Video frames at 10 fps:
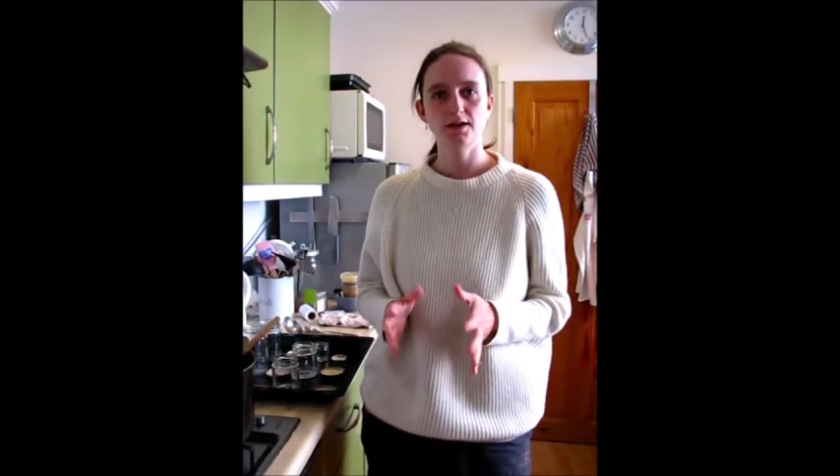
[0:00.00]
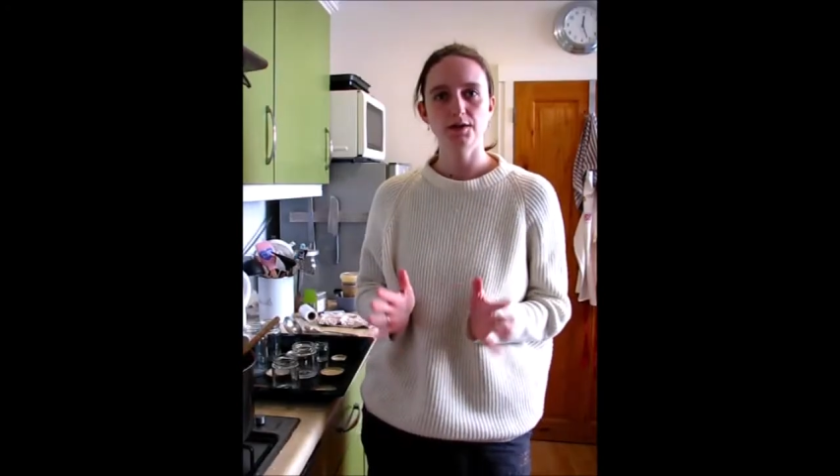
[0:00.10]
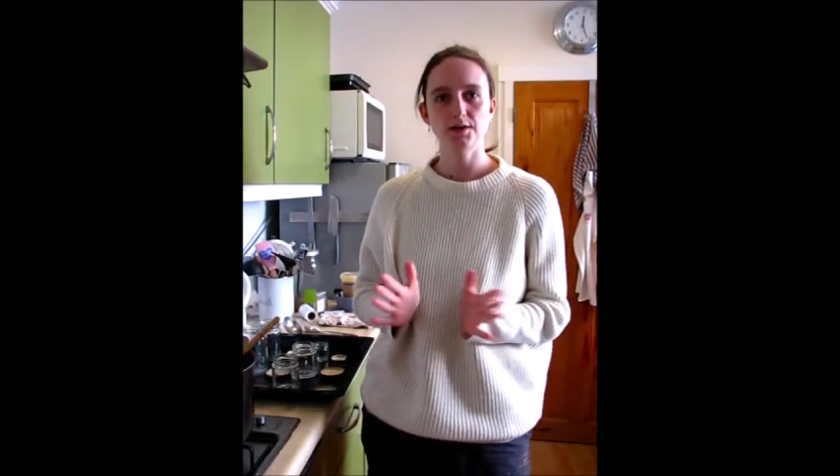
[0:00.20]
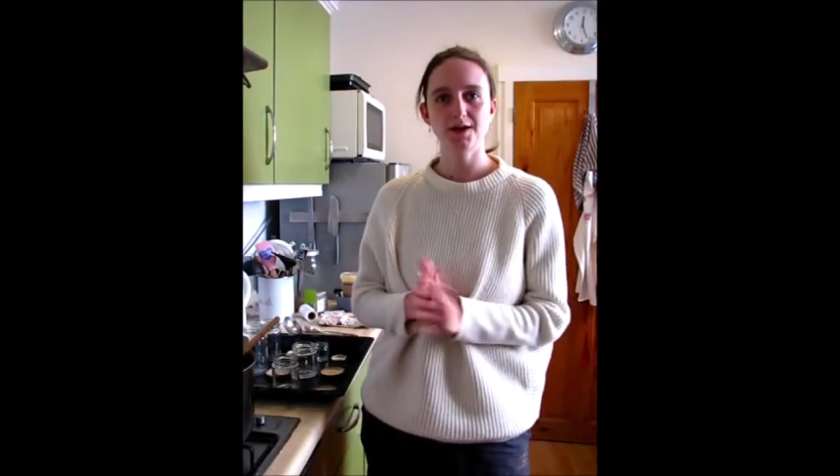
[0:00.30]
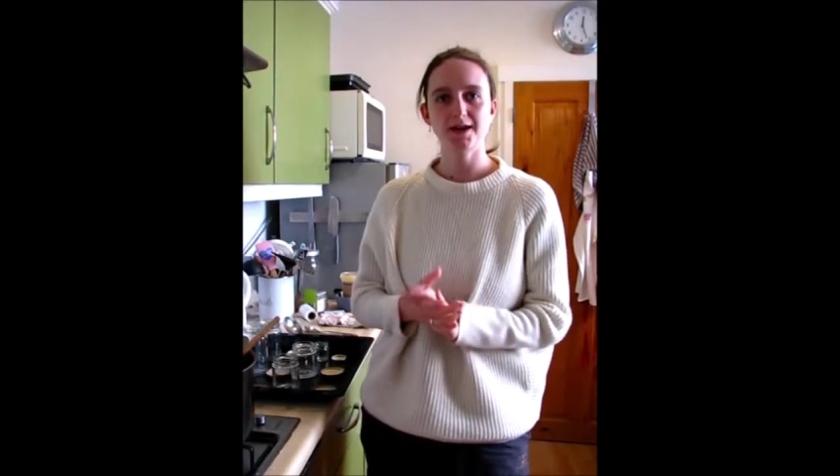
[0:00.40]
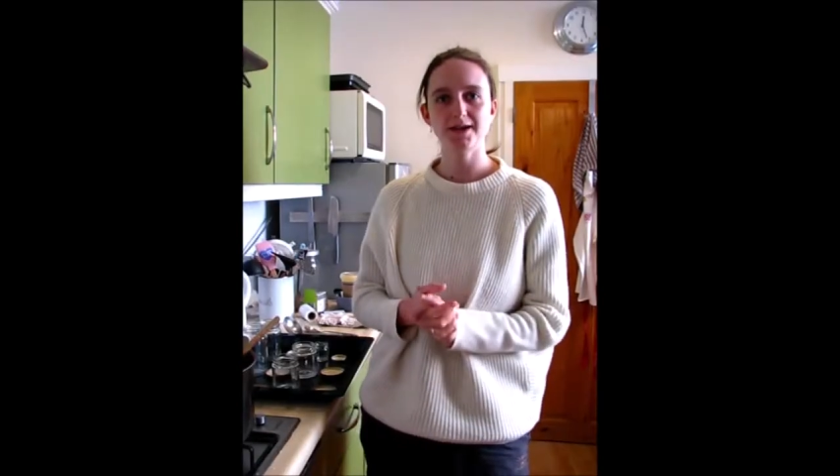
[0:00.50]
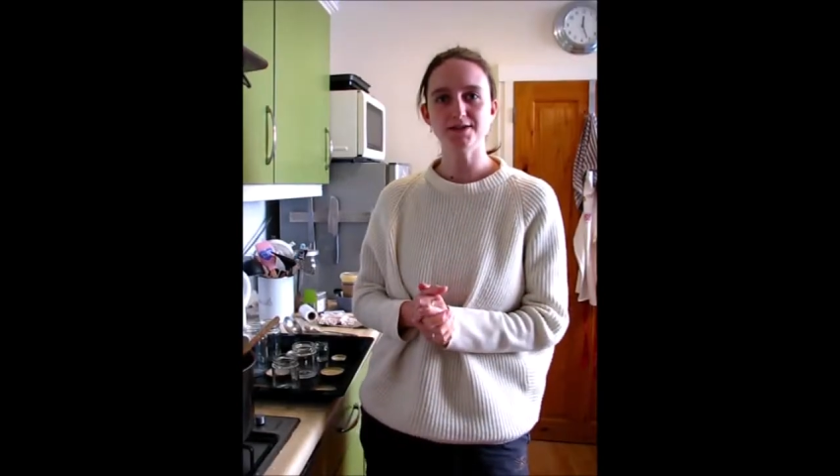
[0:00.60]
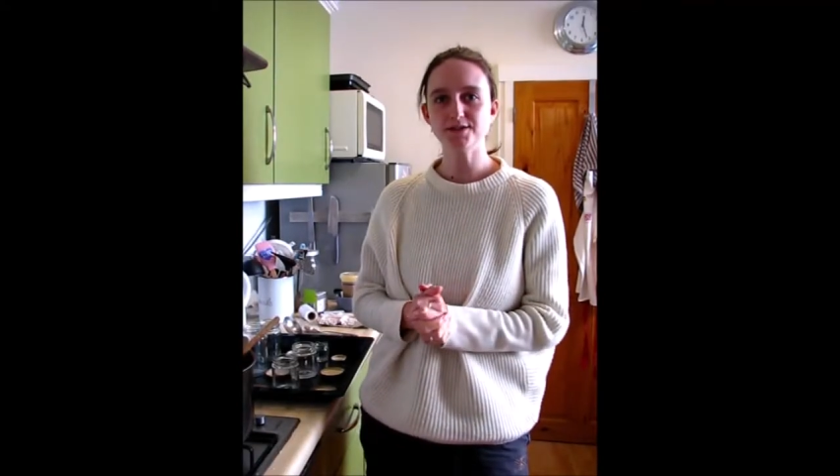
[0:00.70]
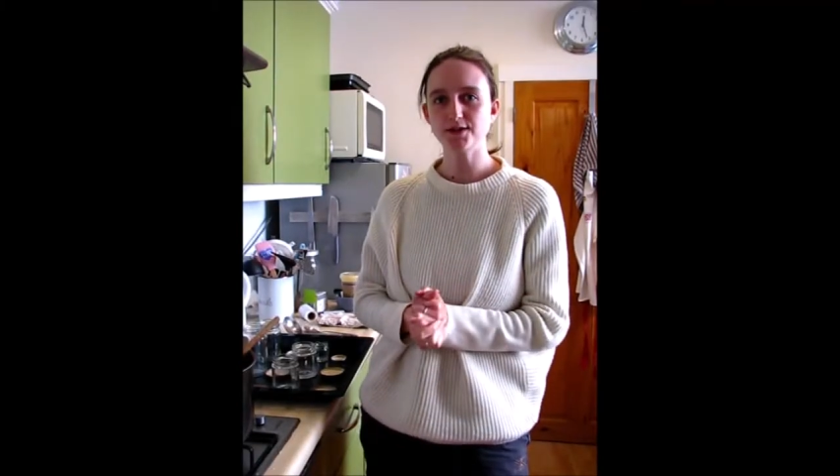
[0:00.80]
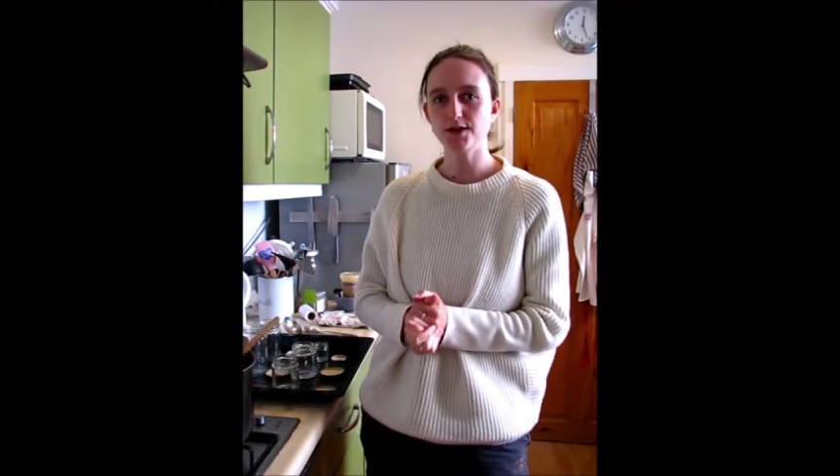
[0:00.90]
Okay,
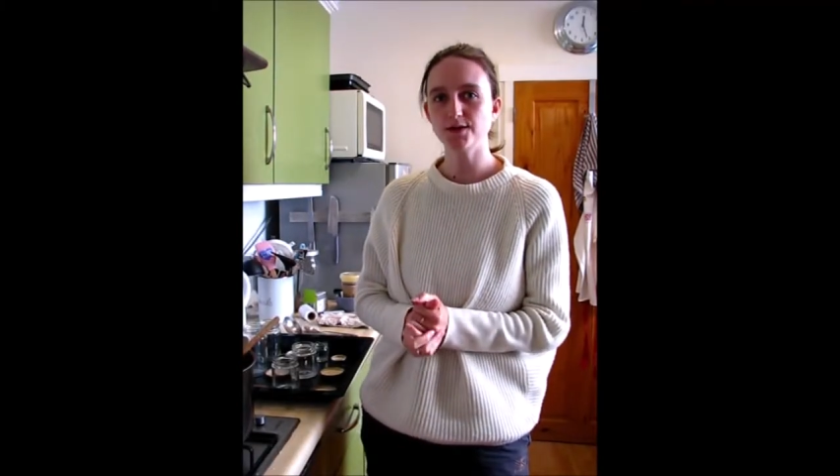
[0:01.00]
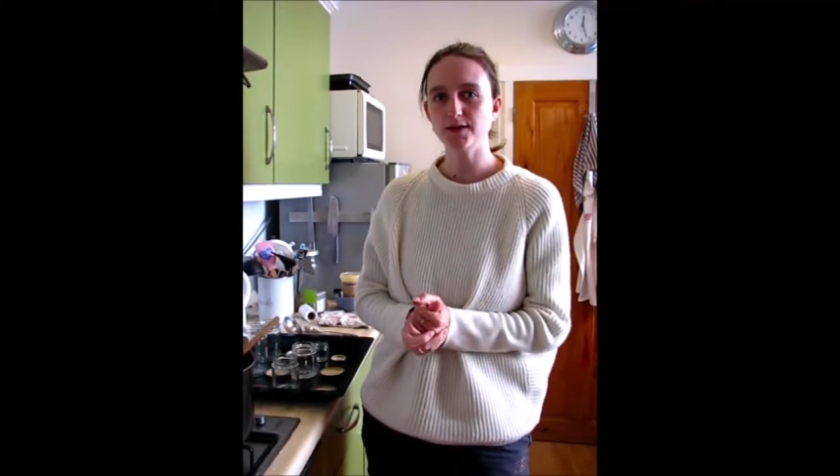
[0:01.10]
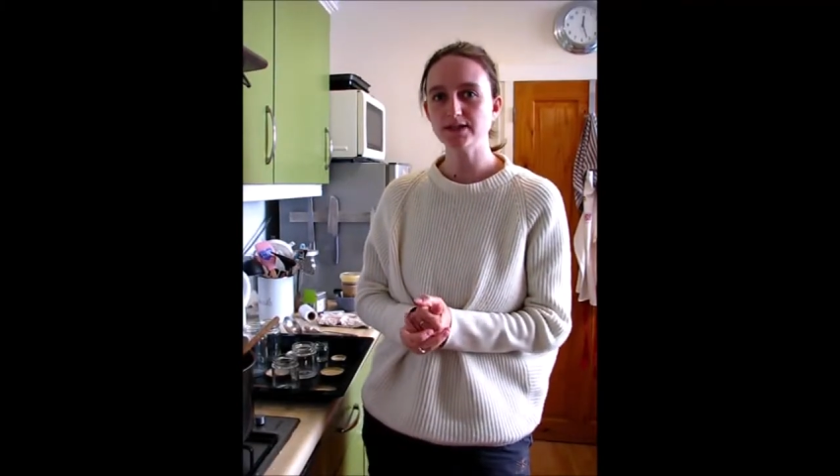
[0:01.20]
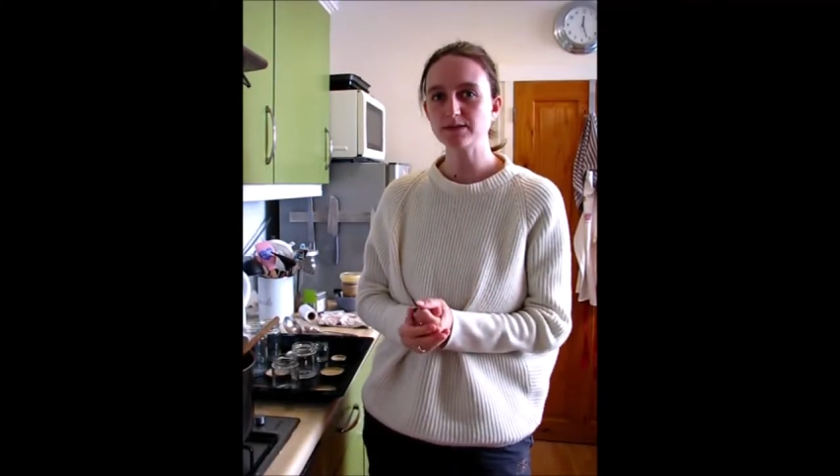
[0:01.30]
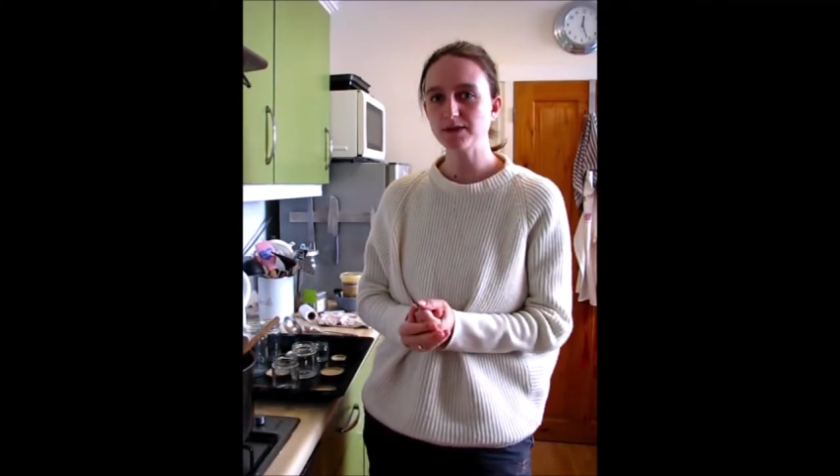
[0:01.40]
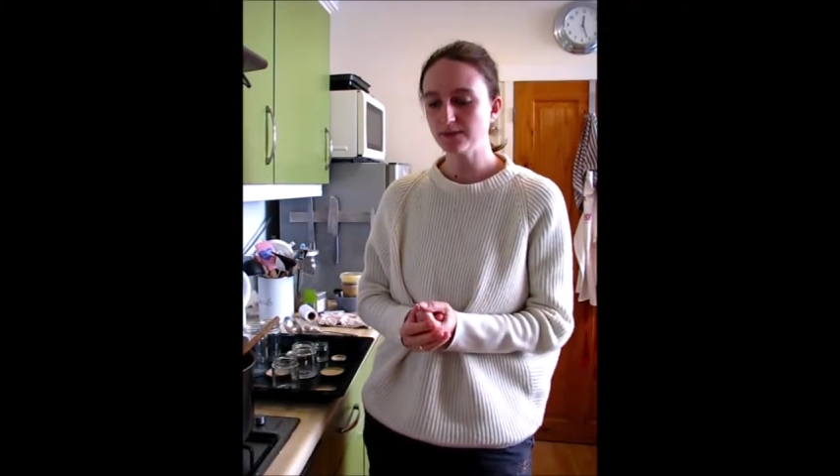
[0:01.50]
so it's been